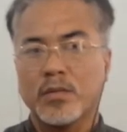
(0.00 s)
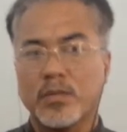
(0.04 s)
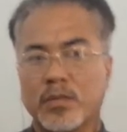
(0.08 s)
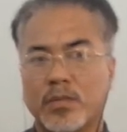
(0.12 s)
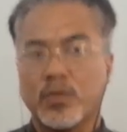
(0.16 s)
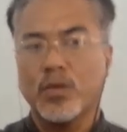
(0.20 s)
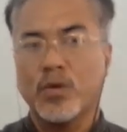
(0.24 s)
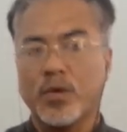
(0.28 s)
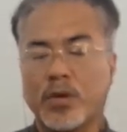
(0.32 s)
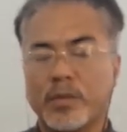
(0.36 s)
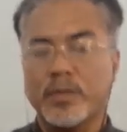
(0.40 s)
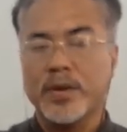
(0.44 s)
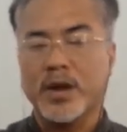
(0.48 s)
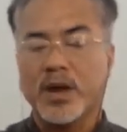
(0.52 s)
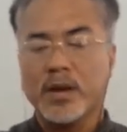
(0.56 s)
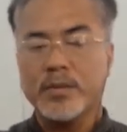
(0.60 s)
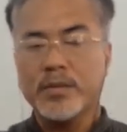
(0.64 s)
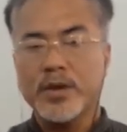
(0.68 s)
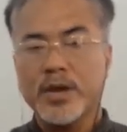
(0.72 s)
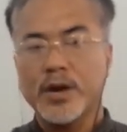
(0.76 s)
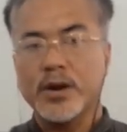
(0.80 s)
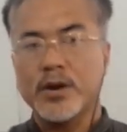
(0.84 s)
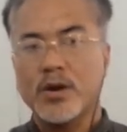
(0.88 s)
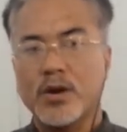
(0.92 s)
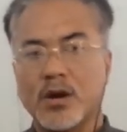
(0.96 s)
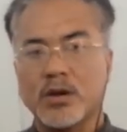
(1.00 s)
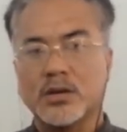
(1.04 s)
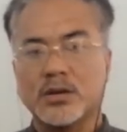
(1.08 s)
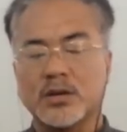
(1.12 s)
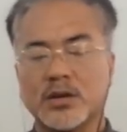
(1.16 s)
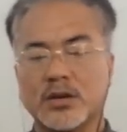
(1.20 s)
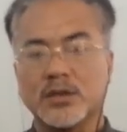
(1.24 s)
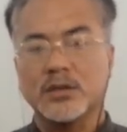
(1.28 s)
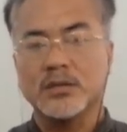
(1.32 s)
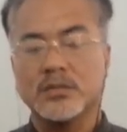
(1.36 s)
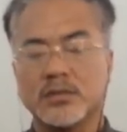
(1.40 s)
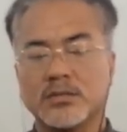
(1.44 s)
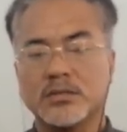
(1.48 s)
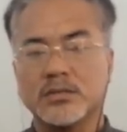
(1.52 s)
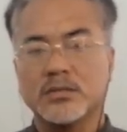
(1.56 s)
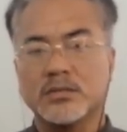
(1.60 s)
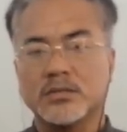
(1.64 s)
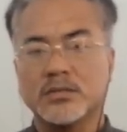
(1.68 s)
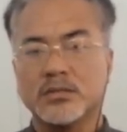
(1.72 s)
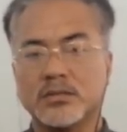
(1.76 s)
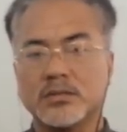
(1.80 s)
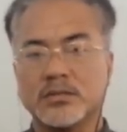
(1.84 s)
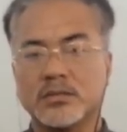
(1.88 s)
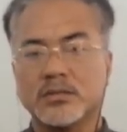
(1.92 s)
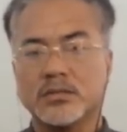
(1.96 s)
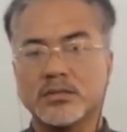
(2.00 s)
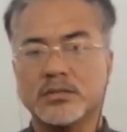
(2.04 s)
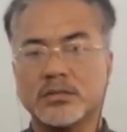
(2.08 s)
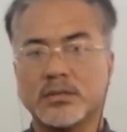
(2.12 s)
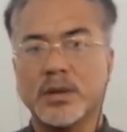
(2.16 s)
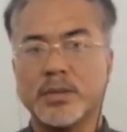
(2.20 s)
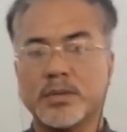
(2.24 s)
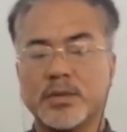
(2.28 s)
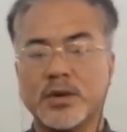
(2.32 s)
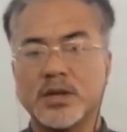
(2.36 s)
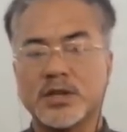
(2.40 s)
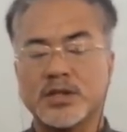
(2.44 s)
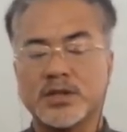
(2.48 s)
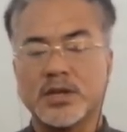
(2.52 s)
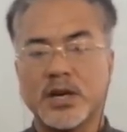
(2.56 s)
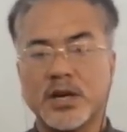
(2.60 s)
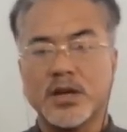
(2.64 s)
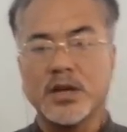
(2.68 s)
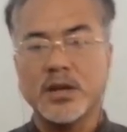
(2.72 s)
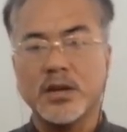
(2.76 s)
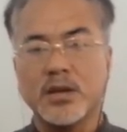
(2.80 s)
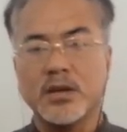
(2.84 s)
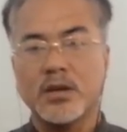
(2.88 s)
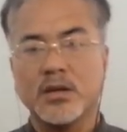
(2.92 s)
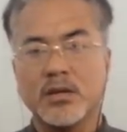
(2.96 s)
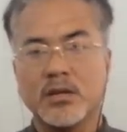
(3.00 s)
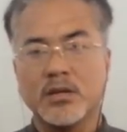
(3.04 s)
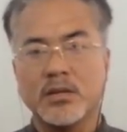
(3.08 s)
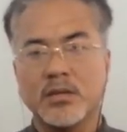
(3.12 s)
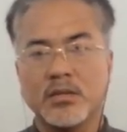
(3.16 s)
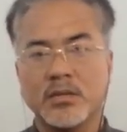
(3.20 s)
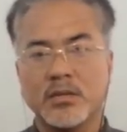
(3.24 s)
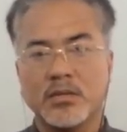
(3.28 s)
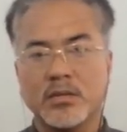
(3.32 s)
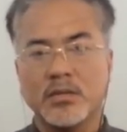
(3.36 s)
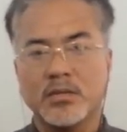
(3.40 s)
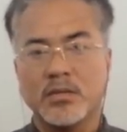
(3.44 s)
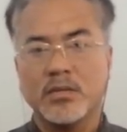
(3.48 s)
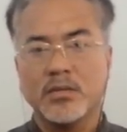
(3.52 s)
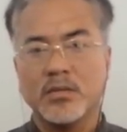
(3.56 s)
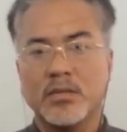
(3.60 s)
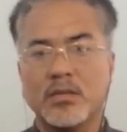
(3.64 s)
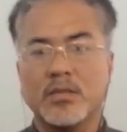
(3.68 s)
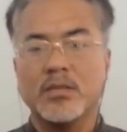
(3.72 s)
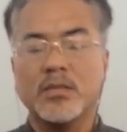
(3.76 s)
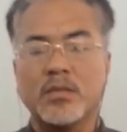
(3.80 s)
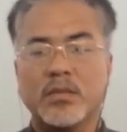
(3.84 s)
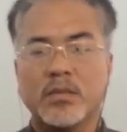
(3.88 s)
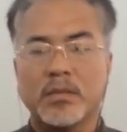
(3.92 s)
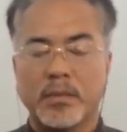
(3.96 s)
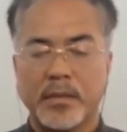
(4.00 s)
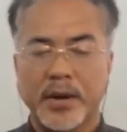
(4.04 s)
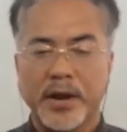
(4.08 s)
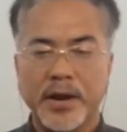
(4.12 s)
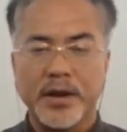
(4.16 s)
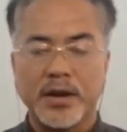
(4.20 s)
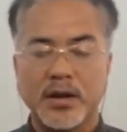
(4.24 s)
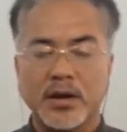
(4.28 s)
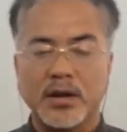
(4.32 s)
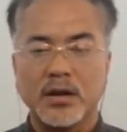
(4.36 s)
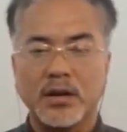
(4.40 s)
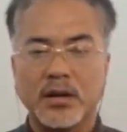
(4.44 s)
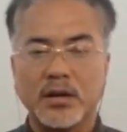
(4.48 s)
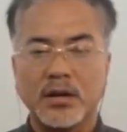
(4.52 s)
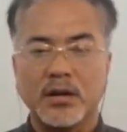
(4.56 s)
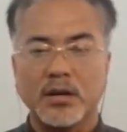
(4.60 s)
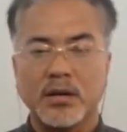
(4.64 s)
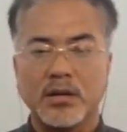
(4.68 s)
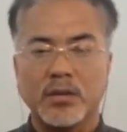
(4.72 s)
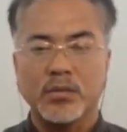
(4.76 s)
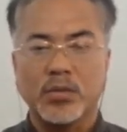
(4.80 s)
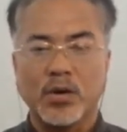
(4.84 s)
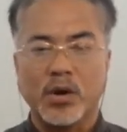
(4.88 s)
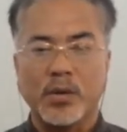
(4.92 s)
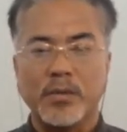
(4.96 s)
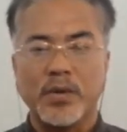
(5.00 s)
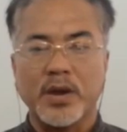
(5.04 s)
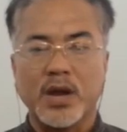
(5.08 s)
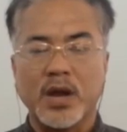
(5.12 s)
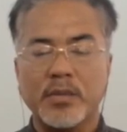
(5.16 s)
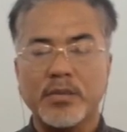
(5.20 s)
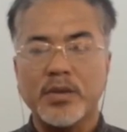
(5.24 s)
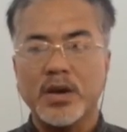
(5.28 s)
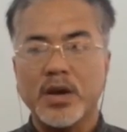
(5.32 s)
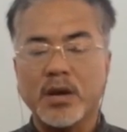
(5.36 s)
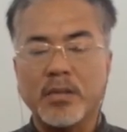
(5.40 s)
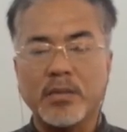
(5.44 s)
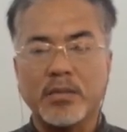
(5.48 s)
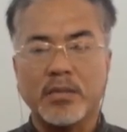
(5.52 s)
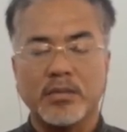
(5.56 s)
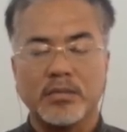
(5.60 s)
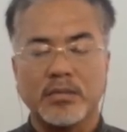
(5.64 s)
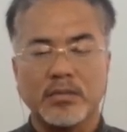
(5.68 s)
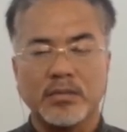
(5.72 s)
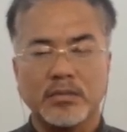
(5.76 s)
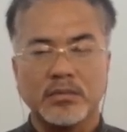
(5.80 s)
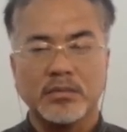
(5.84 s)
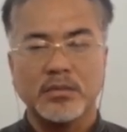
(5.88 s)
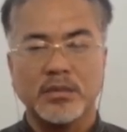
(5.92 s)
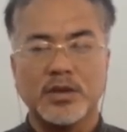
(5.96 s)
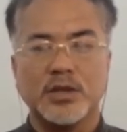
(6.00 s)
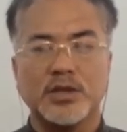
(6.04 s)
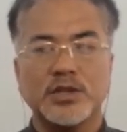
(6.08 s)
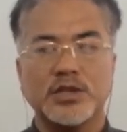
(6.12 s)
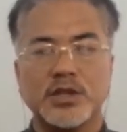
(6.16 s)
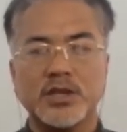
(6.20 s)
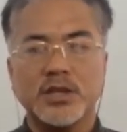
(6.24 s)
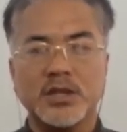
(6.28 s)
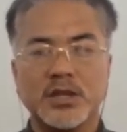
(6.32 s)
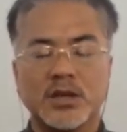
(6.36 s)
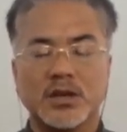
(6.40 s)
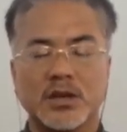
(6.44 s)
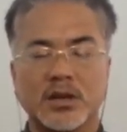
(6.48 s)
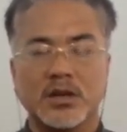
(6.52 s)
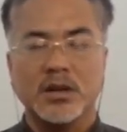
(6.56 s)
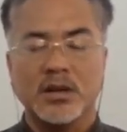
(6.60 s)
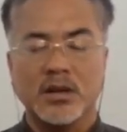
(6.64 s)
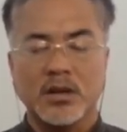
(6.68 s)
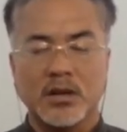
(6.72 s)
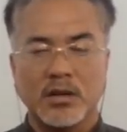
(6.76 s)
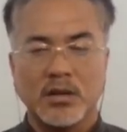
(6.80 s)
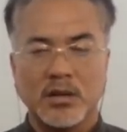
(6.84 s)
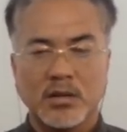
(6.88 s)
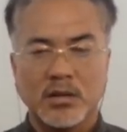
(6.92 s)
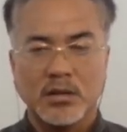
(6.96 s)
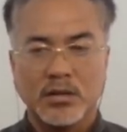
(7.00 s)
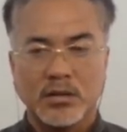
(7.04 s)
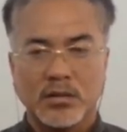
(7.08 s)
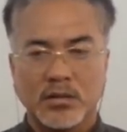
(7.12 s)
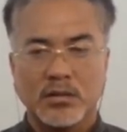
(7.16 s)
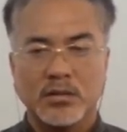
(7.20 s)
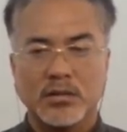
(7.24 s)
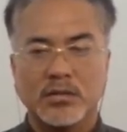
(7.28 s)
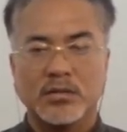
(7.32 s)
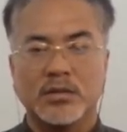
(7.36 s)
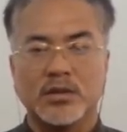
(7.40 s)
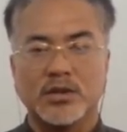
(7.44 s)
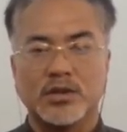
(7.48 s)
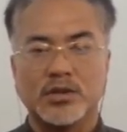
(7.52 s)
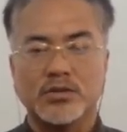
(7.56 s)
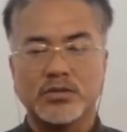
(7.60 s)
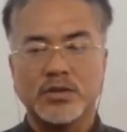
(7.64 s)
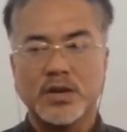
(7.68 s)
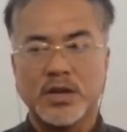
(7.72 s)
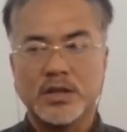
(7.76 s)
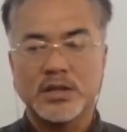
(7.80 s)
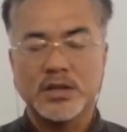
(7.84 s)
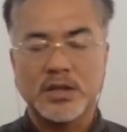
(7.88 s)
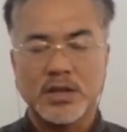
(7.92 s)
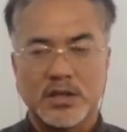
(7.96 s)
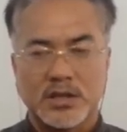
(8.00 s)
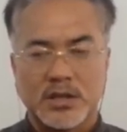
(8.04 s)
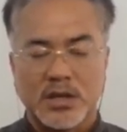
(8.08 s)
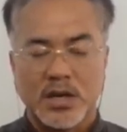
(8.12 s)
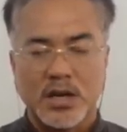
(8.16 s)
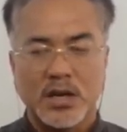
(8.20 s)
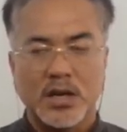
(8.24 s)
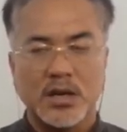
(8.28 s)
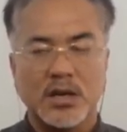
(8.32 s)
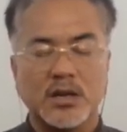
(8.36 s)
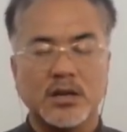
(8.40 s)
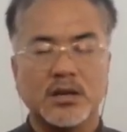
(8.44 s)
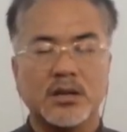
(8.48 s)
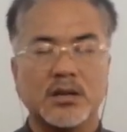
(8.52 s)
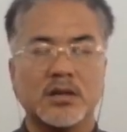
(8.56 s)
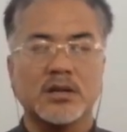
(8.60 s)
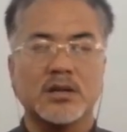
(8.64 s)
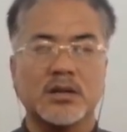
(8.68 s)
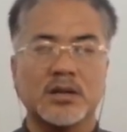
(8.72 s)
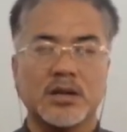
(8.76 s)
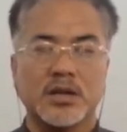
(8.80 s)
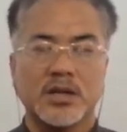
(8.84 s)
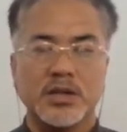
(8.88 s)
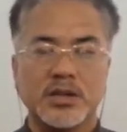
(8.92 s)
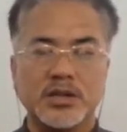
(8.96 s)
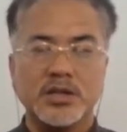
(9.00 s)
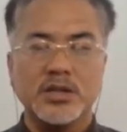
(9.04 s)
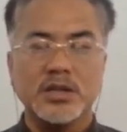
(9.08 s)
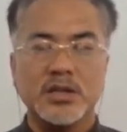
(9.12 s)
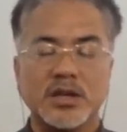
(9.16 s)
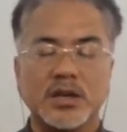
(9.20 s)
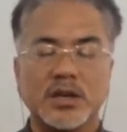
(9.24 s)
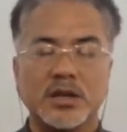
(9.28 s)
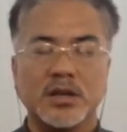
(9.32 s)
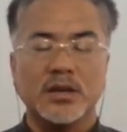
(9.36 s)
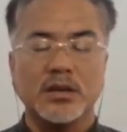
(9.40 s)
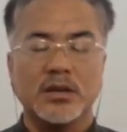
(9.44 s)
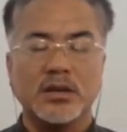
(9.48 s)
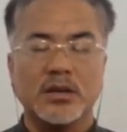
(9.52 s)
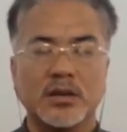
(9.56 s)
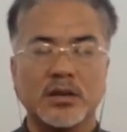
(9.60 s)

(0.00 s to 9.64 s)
For becoming a doctor, people study medical. For becoming an engineer, the students study engineering.